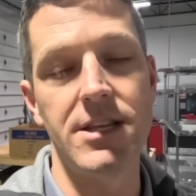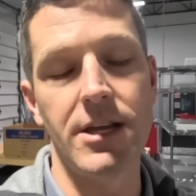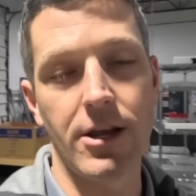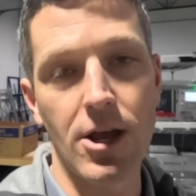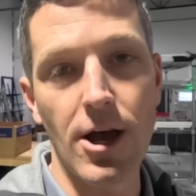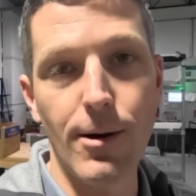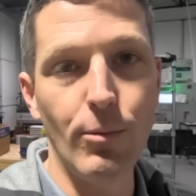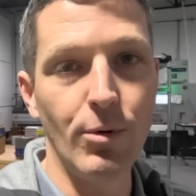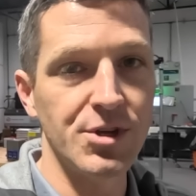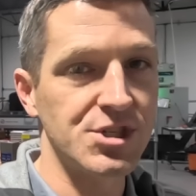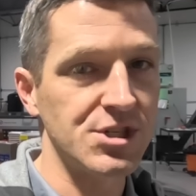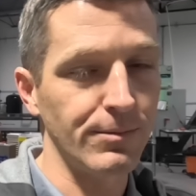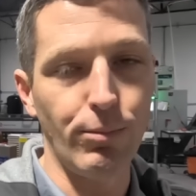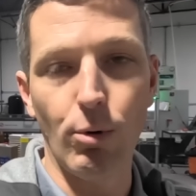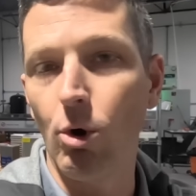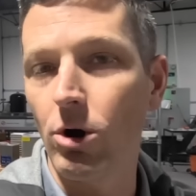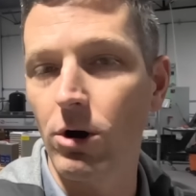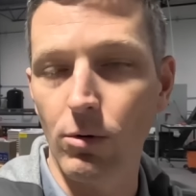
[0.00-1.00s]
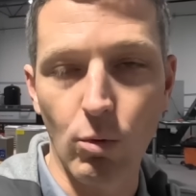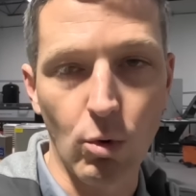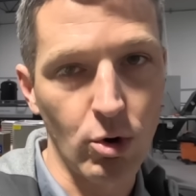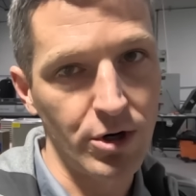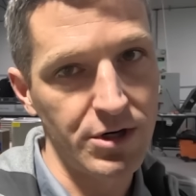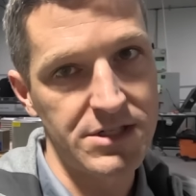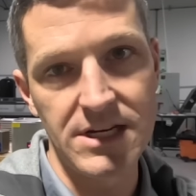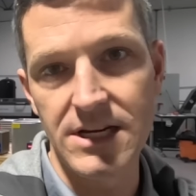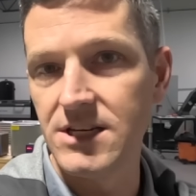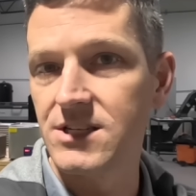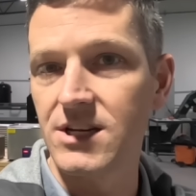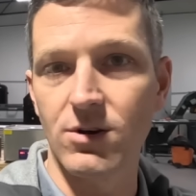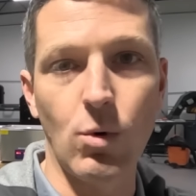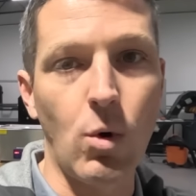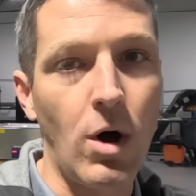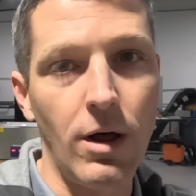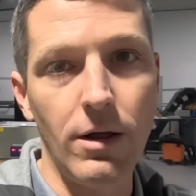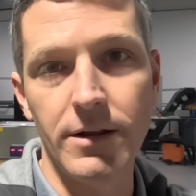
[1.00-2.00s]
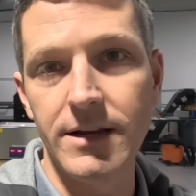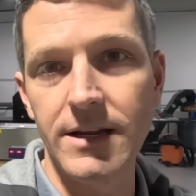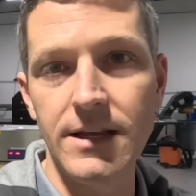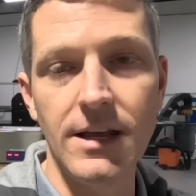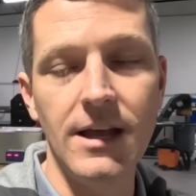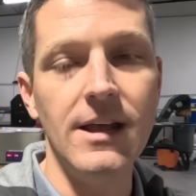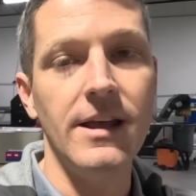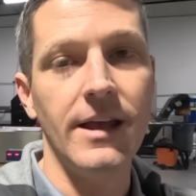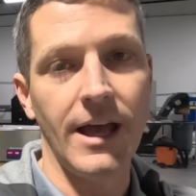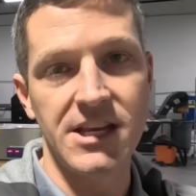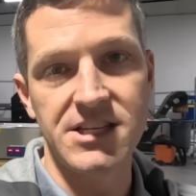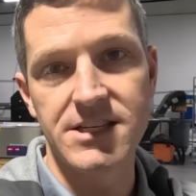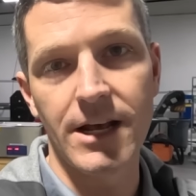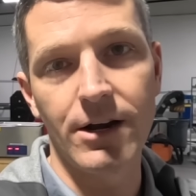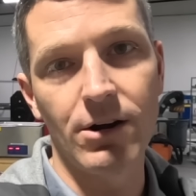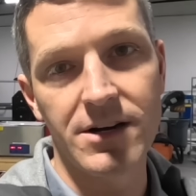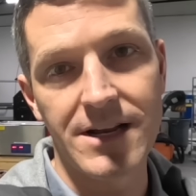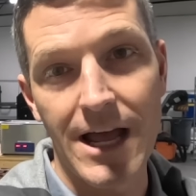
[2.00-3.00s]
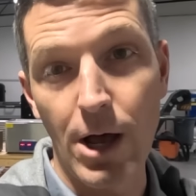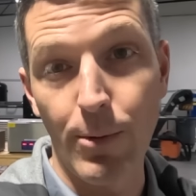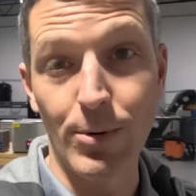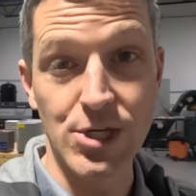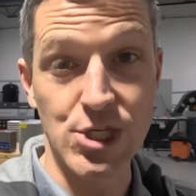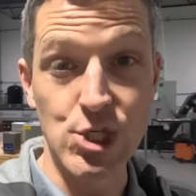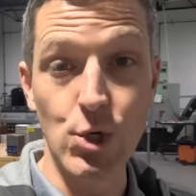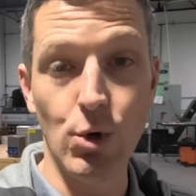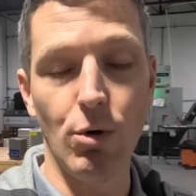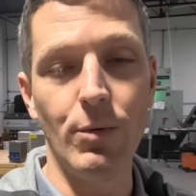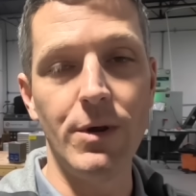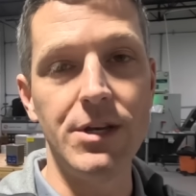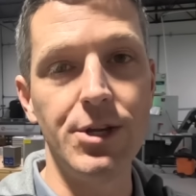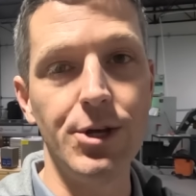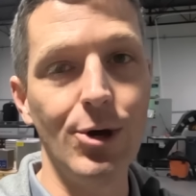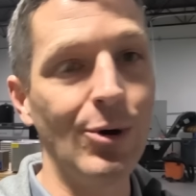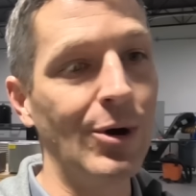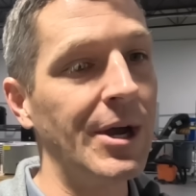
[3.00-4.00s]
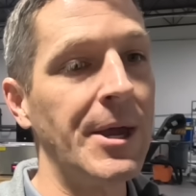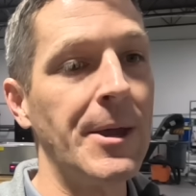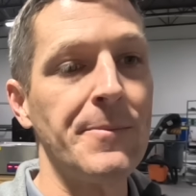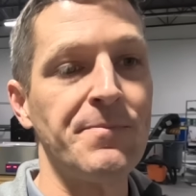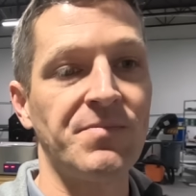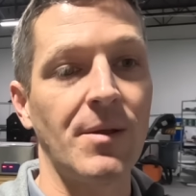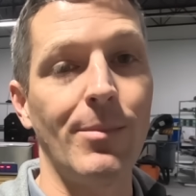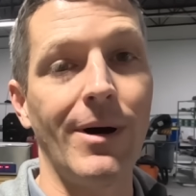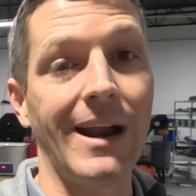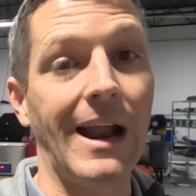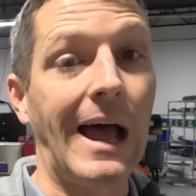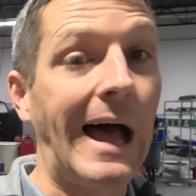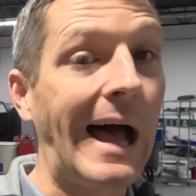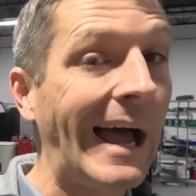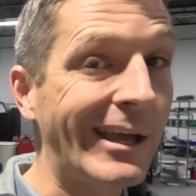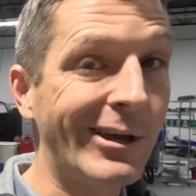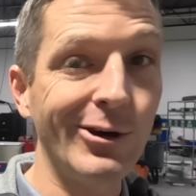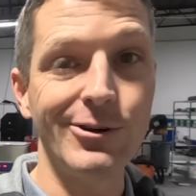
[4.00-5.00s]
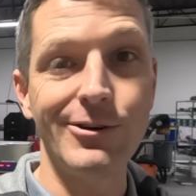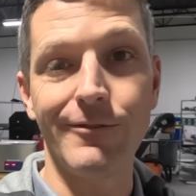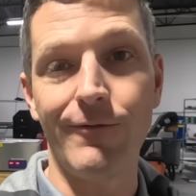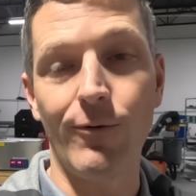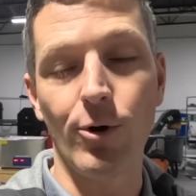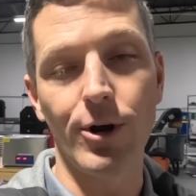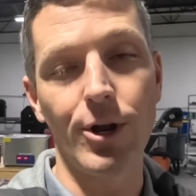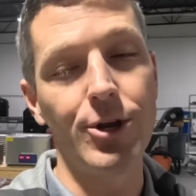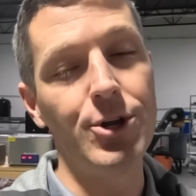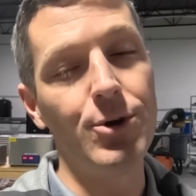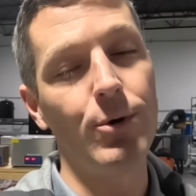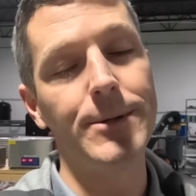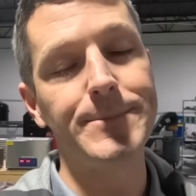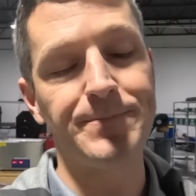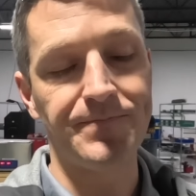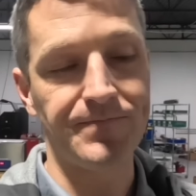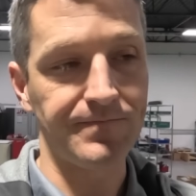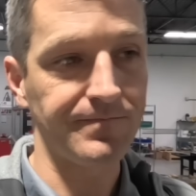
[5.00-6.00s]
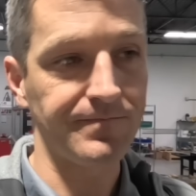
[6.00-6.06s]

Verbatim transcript: that come with support, warranties, quality, et cetera, to help us do what we do. But I couldn't afford a new one